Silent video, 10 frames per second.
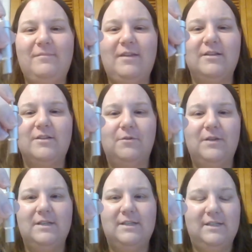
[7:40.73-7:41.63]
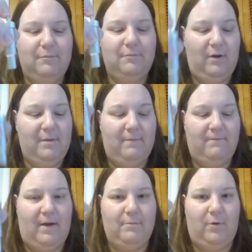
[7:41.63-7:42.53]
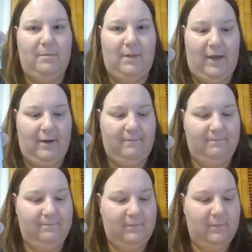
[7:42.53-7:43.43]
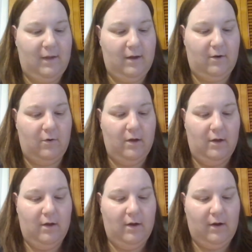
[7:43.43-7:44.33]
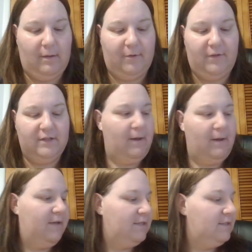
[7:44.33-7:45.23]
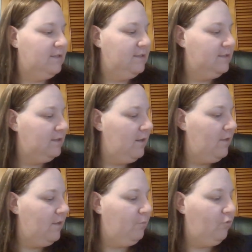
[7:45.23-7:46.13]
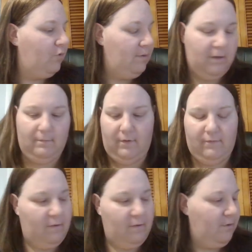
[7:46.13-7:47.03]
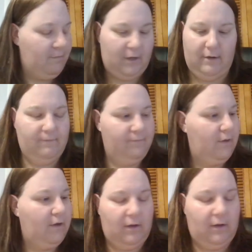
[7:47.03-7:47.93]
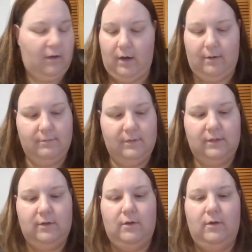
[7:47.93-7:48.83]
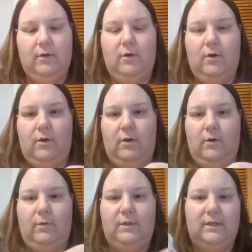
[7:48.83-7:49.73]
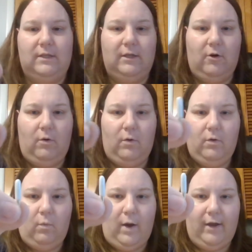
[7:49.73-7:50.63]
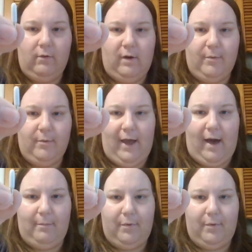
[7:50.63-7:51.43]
So this is the premium fine point blade. Now, a couple of things about this. This is the premium fine point blade comes with this little white rubber cap.